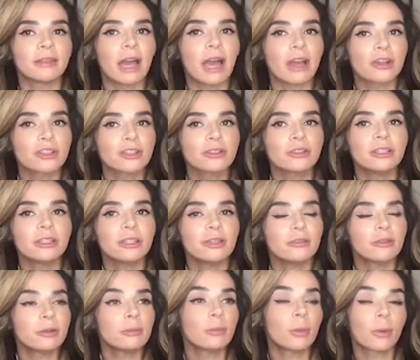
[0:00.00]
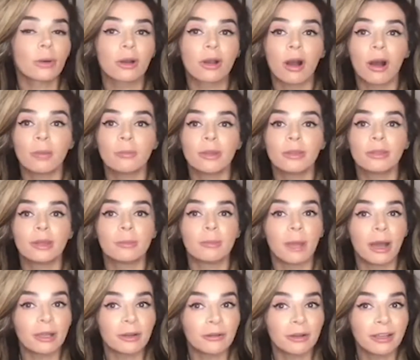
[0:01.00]
is actually even more common than
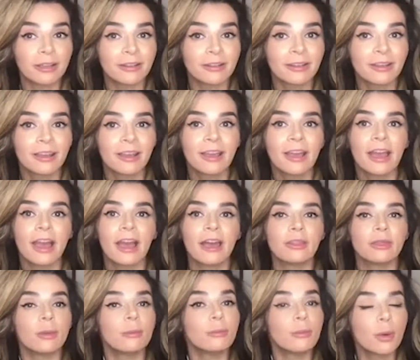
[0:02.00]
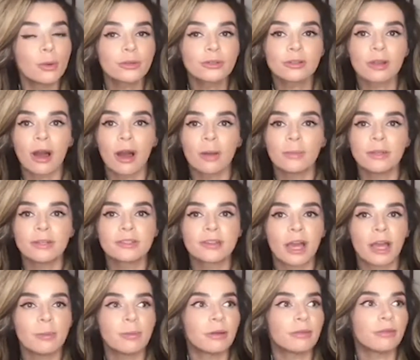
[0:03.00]
migraine, and the most common
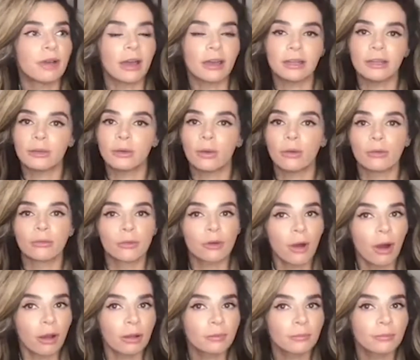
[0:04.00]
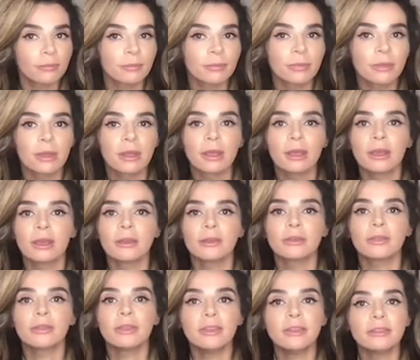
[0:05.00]
type of headache overall.
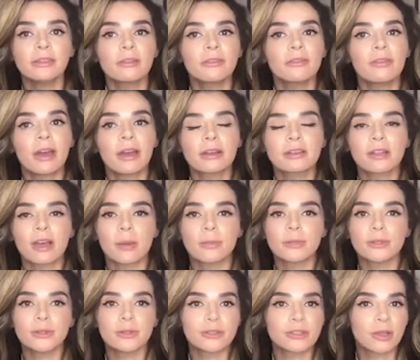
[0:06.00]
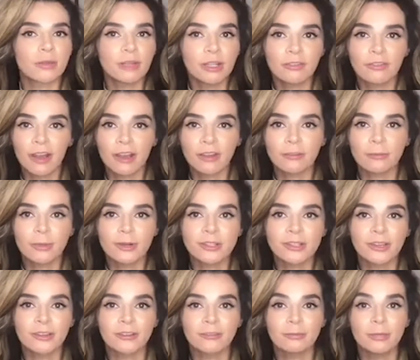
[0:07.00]
These affect up to
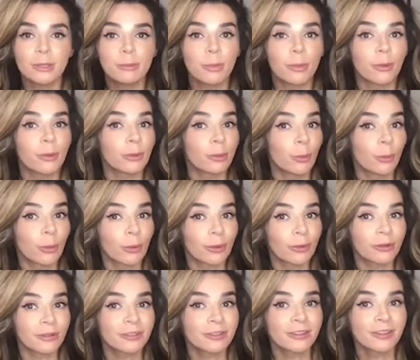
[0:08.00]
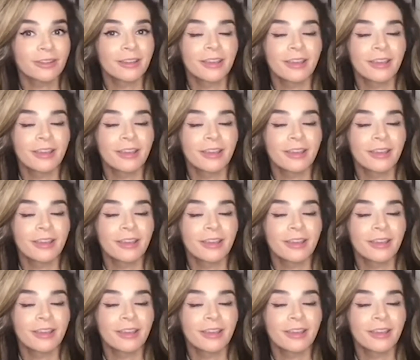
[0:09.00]
75% of people in the world.